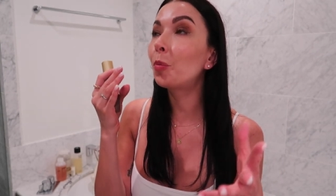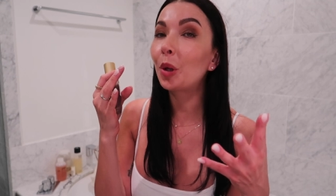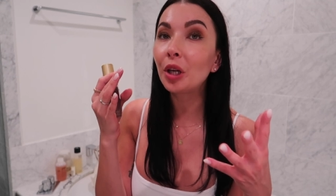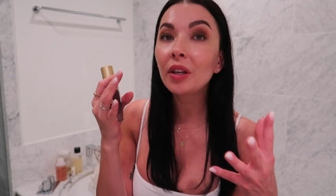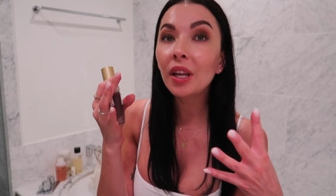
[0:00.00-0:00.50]

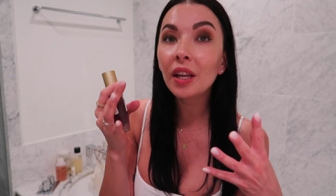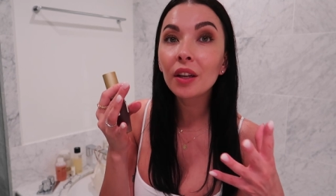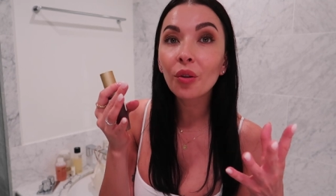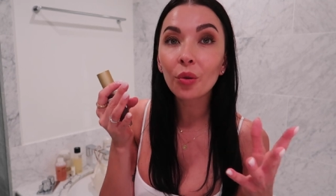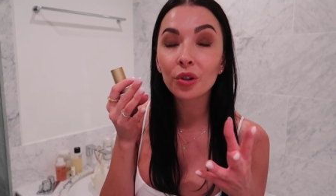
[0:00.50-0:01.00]
burning
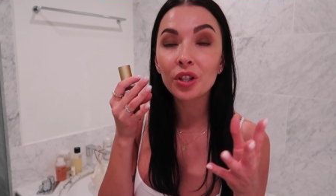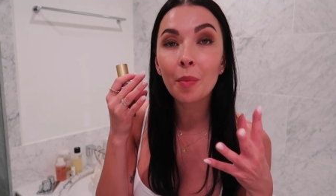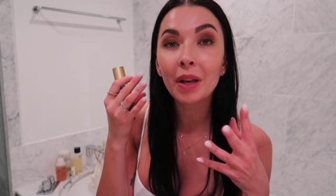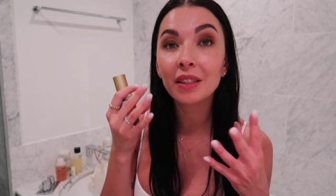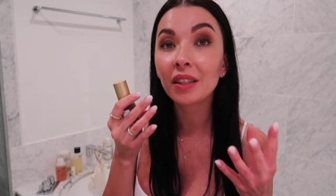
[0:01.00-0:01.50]
or
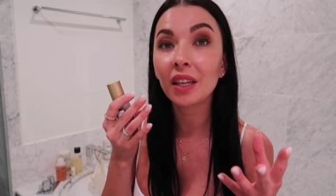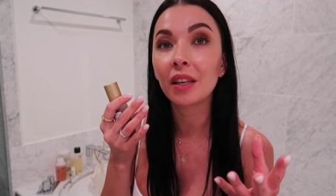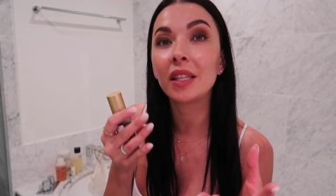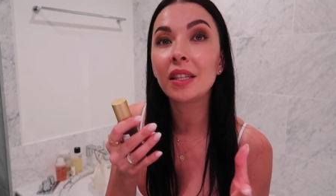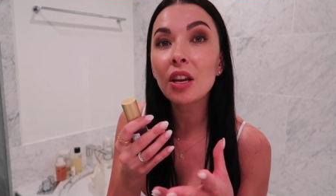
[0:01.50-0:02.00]
dramatic
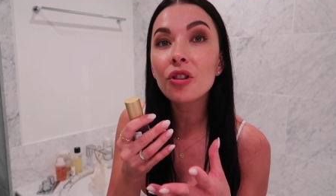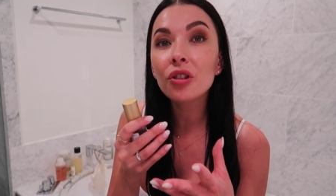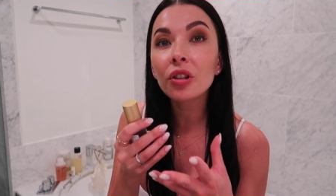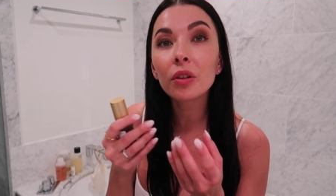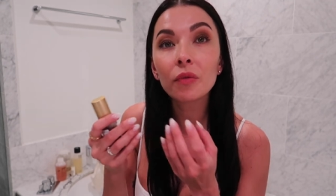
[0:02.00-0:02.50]

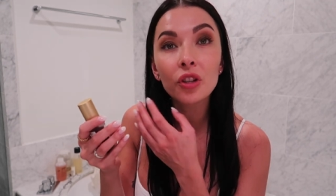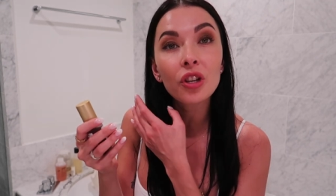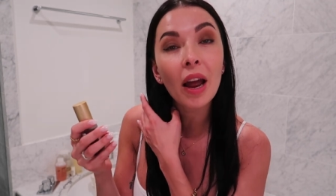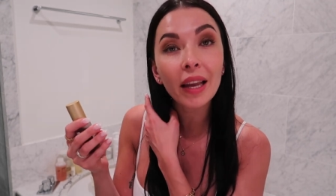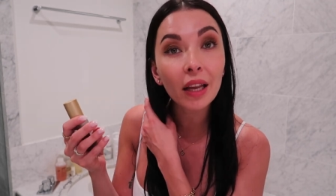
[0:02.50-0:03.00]
irritation
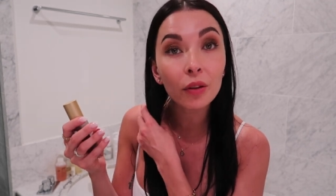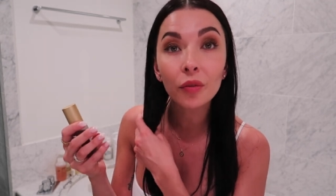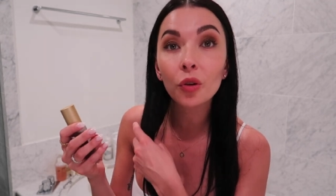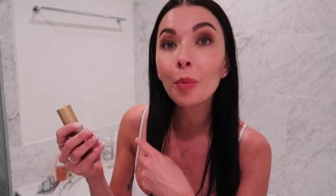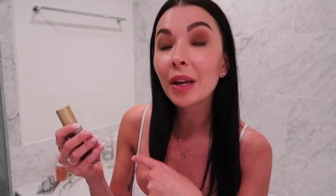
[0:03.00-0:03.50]
which I get
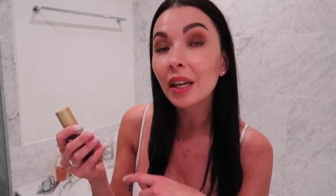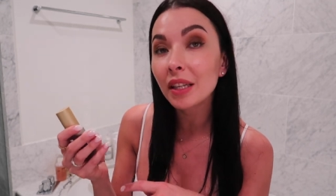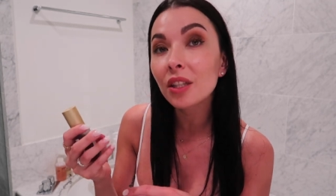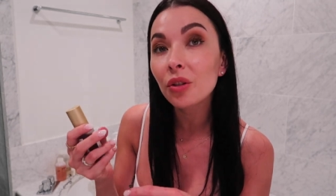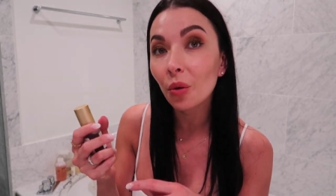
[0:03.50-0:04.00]
from my
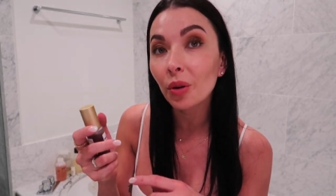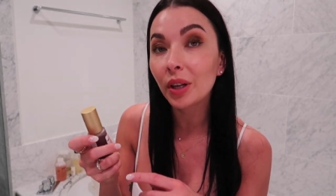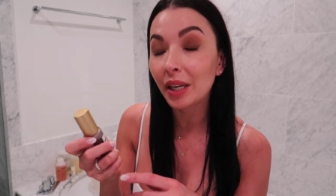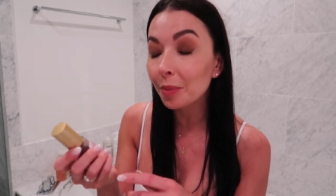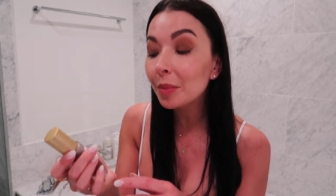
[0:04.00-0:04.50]
retinol
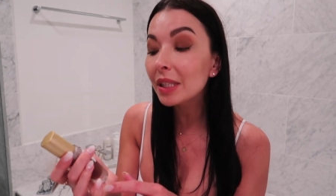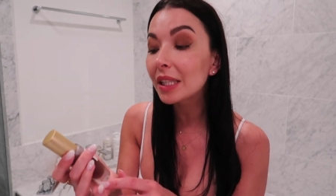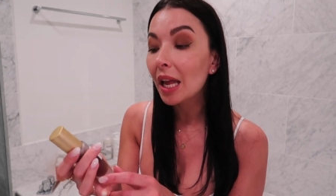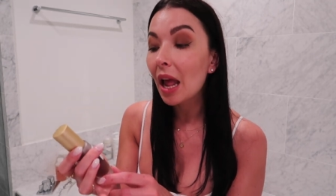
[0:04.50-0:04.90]
creams